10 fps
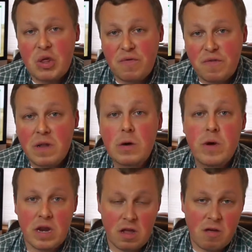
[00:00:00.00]
the
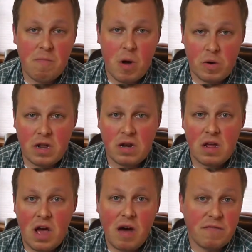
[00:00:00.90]
fluid component
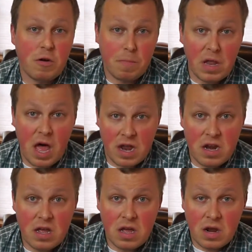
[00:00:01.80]
of your
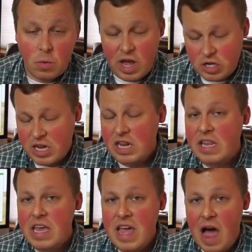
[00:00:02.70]
blood will actually
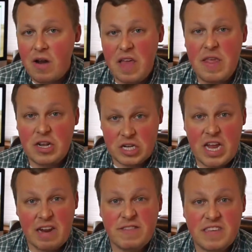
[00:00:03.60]
leak out and then just
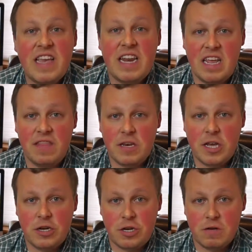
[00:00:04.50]
kind of sit in the
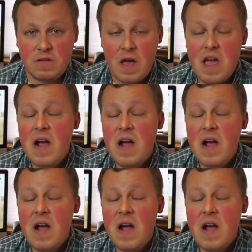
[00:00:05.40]
tissues.